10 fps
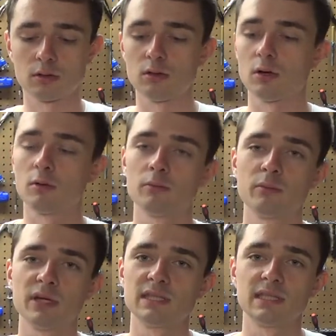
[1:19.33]
you know,
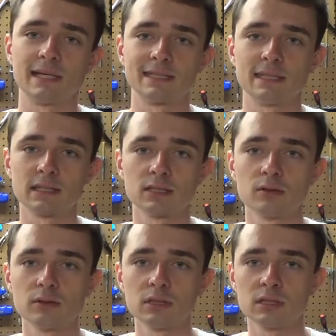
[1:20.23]
but it's Tech 6,
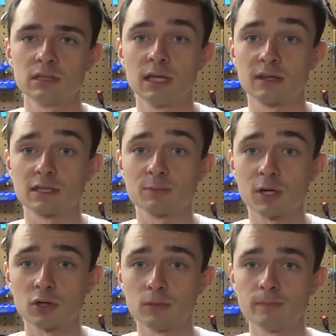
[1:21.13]
so it's nothing
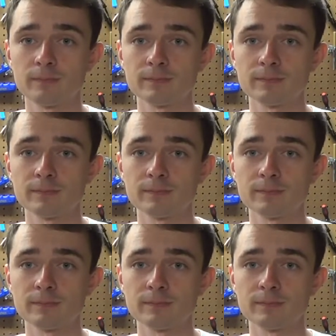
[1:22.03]
special.